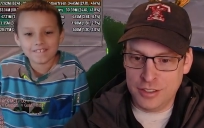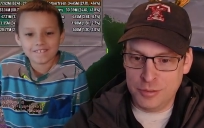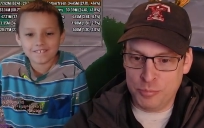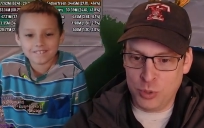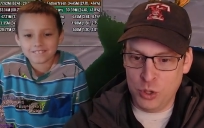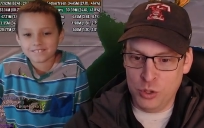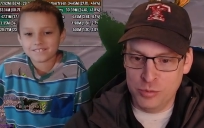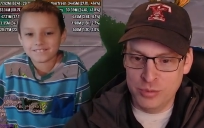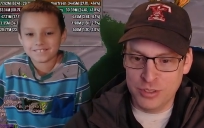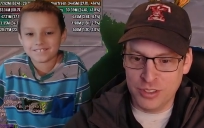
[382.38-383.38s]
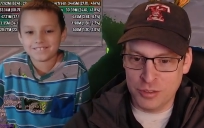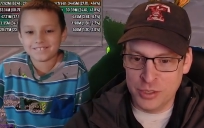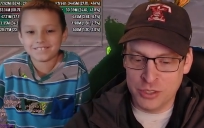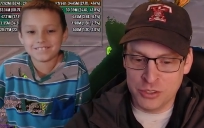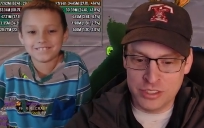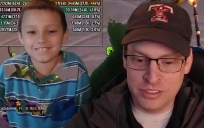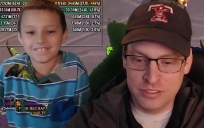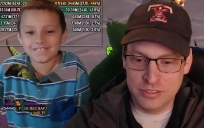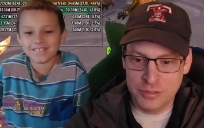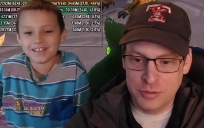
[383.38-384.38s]
Speaker 1: Boom! Slow
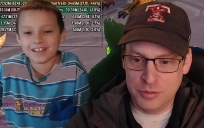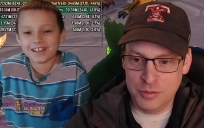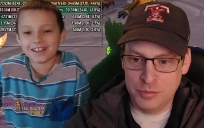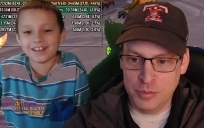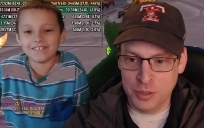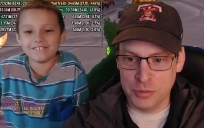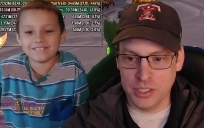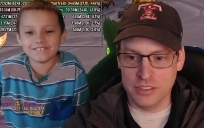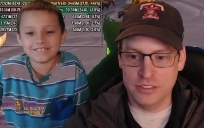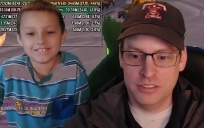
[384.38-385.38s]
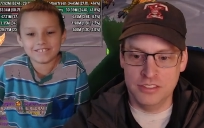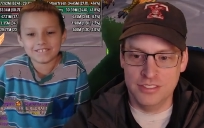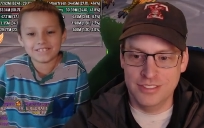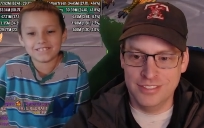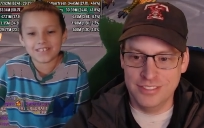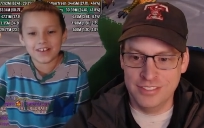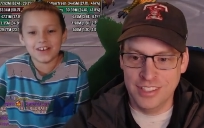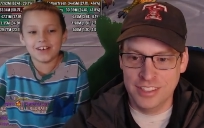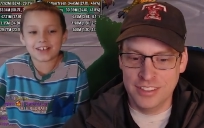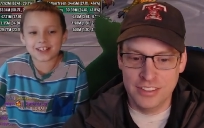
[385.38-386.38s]
motion. Pumpkin.
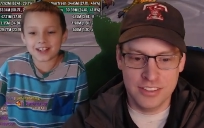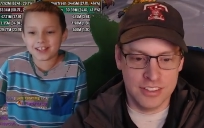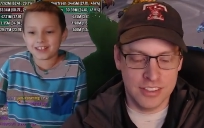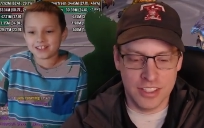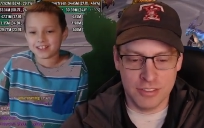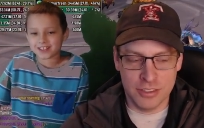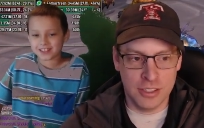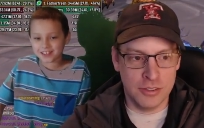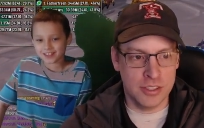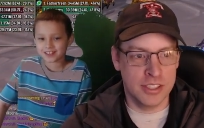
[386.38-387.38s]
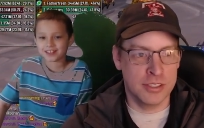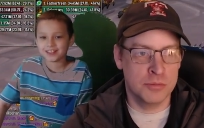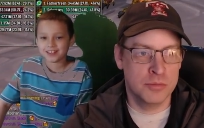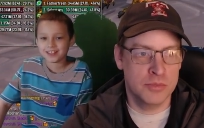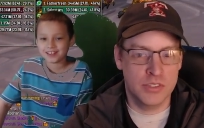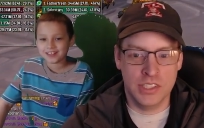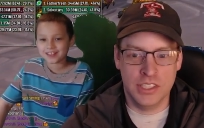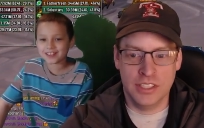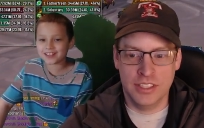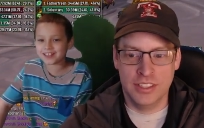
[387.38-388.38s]
Okay. They never know what hit him.
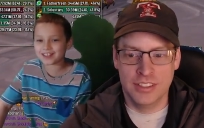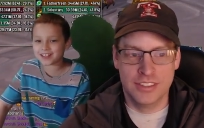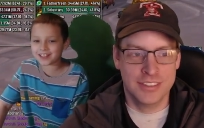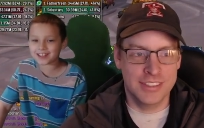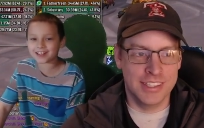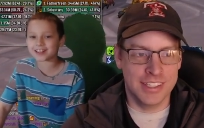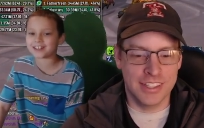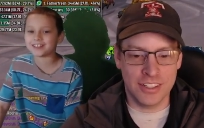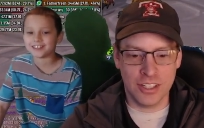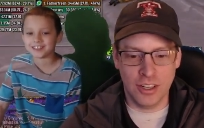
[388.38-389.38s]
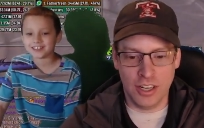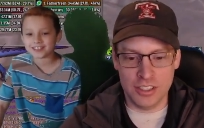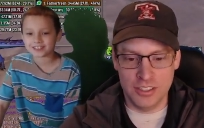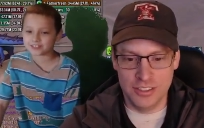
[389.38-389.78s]
And they're gone.